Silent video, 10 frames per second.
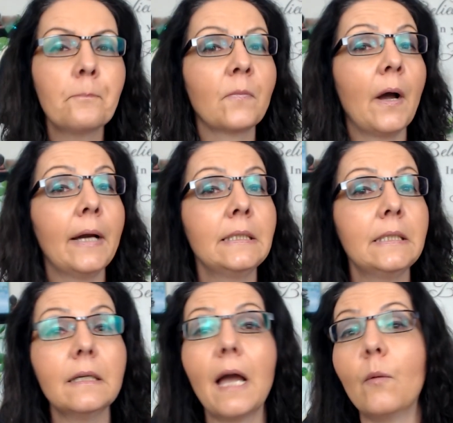Now,
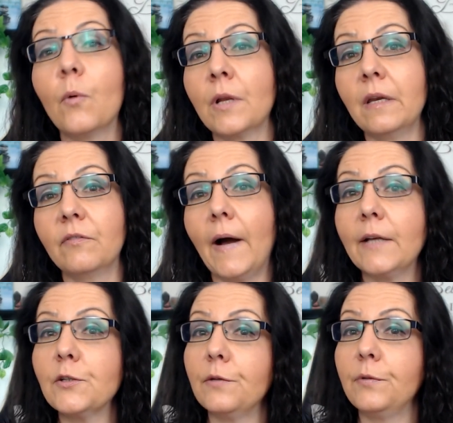ideally, I want to
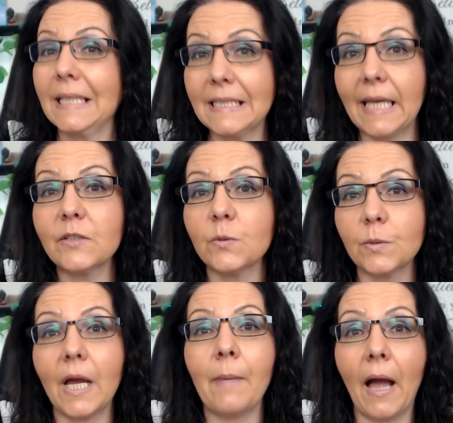invite you, if you can take some
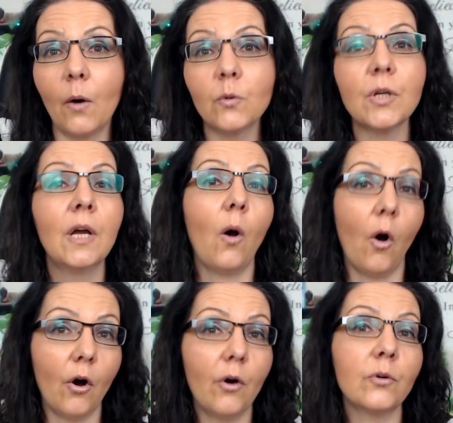time out
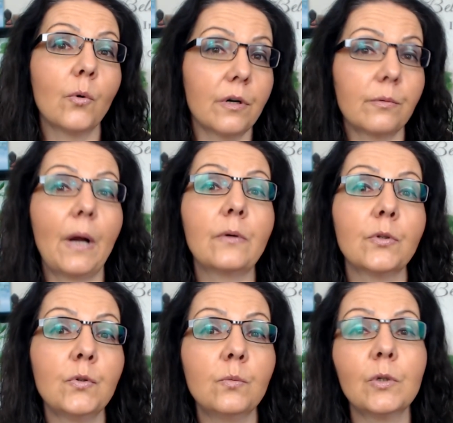on or around the
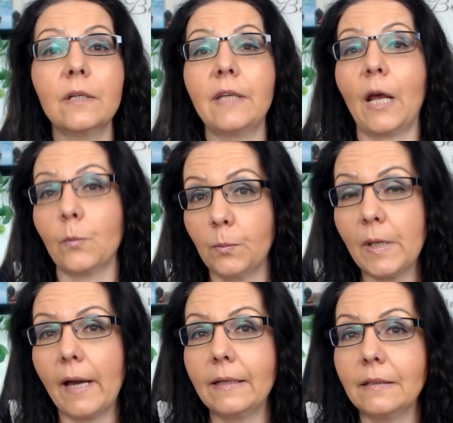new moon, that would
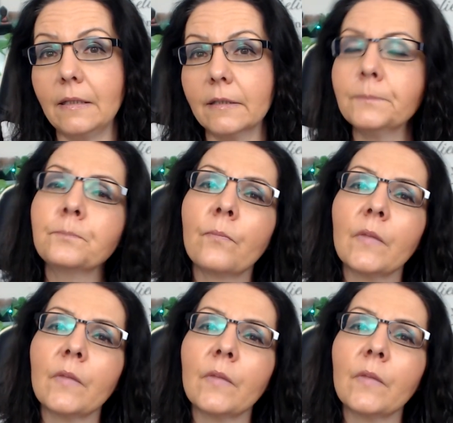be ideal.